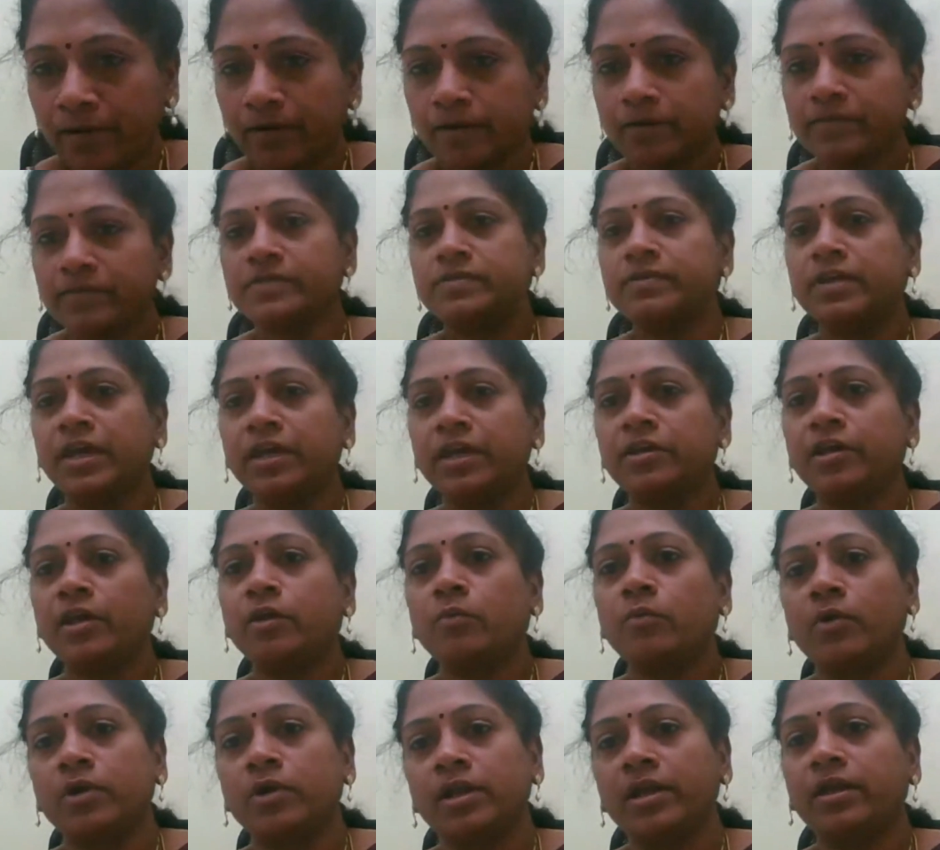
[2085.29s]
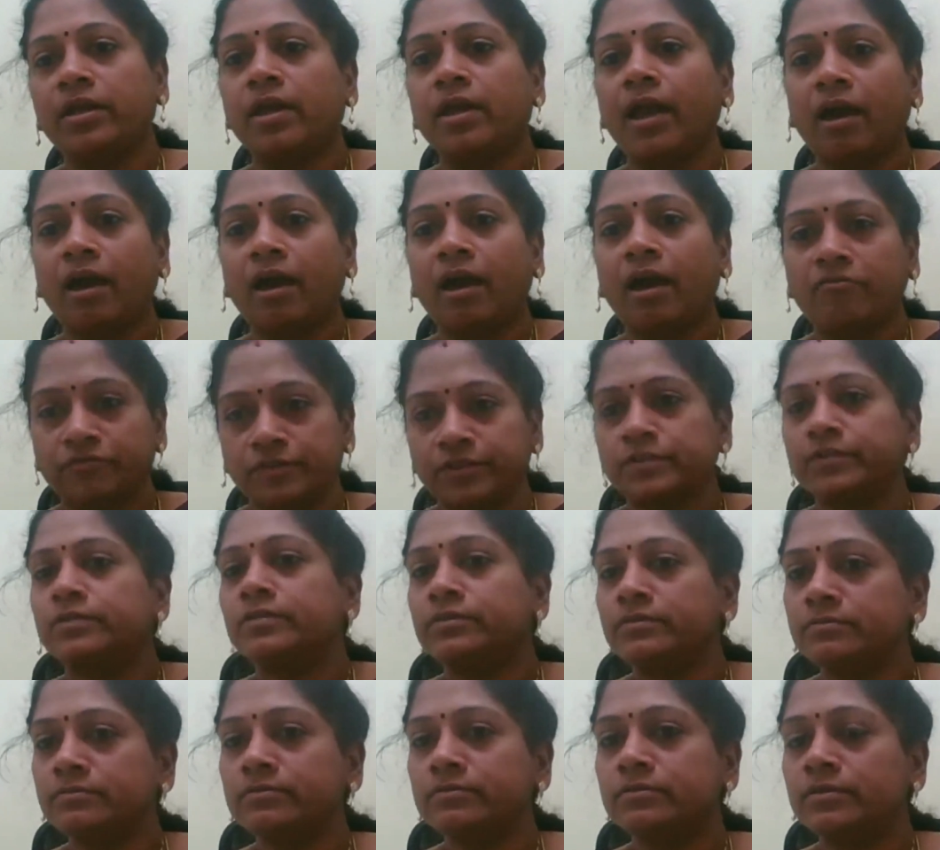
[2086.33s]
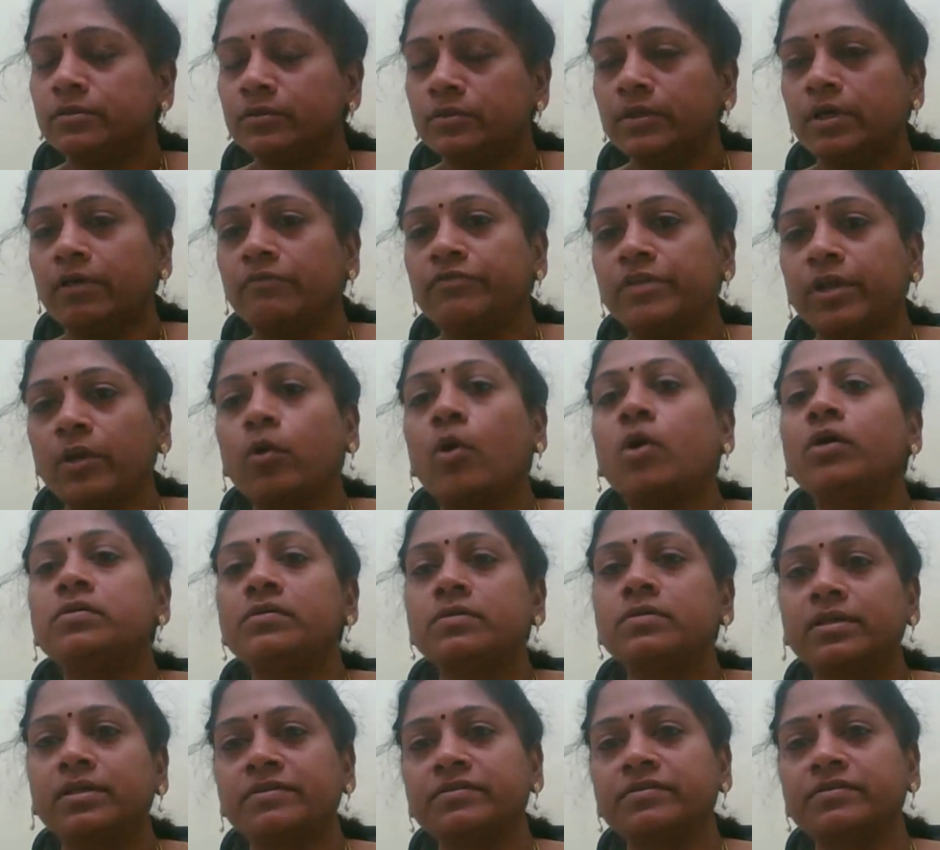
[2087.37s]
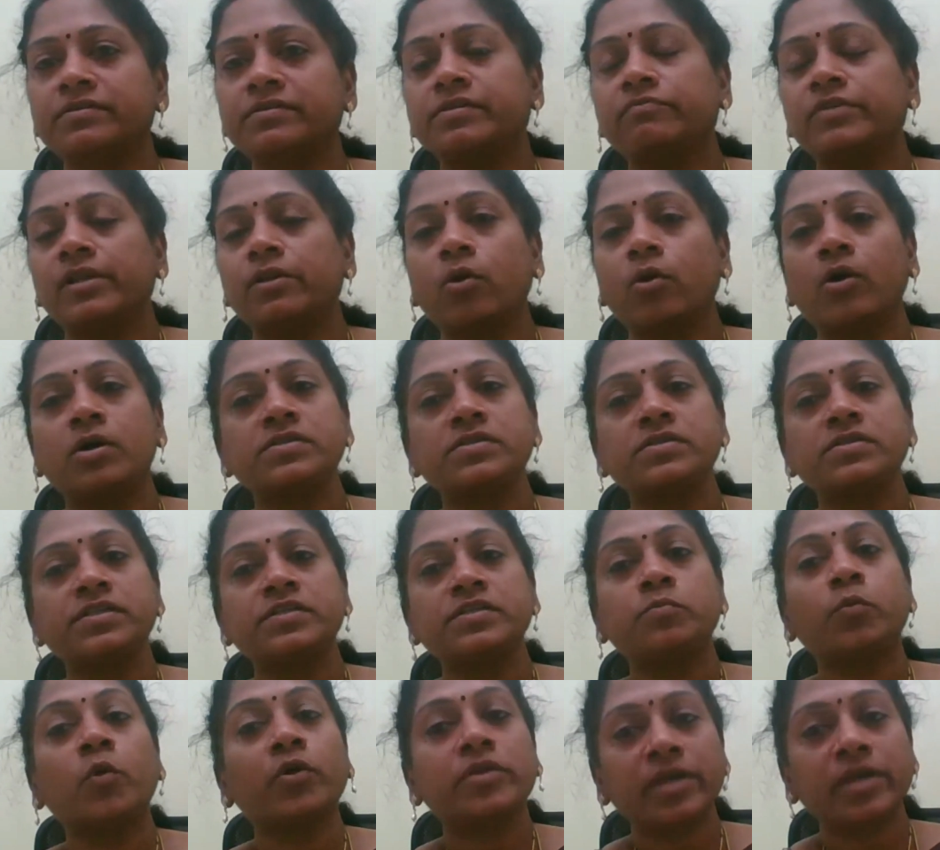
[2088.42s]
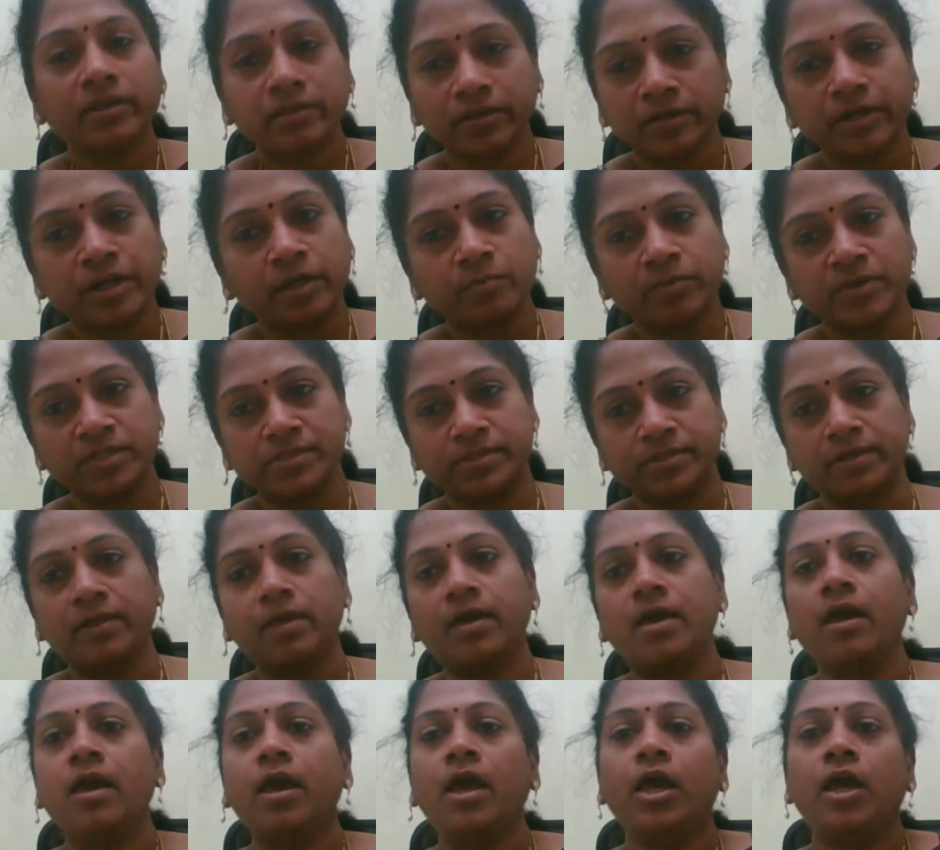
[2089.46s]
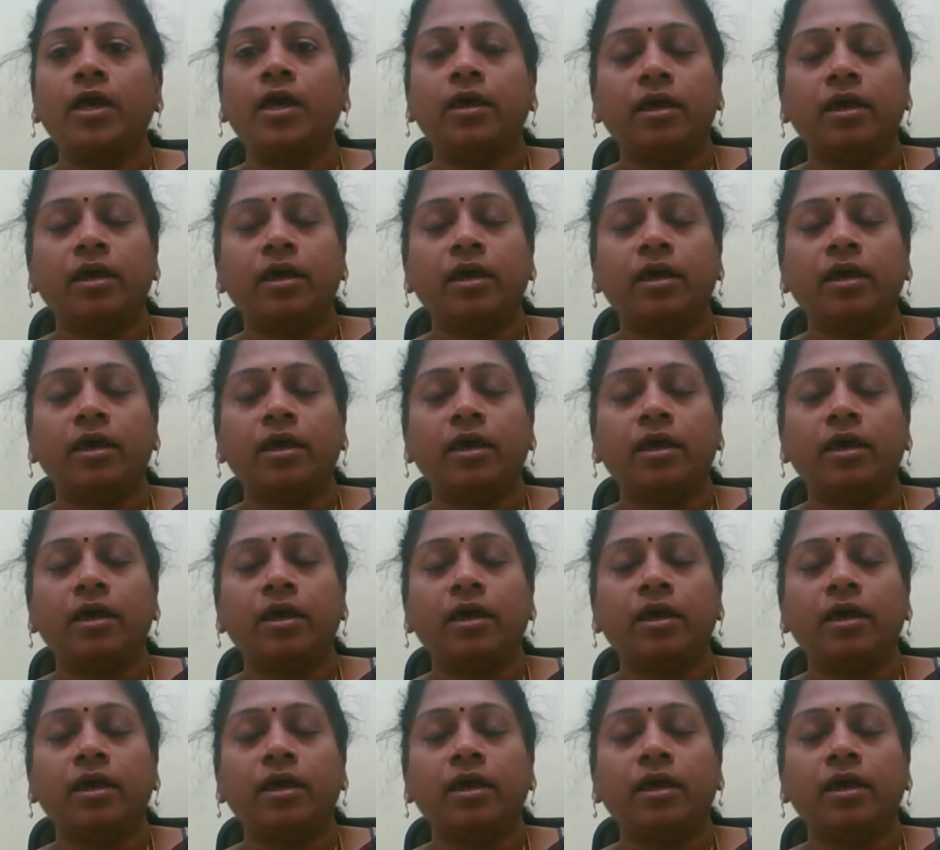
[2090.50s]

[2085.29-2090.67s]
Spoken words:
So blood is needed only after if the loss, that is, if the loss is more than 30%.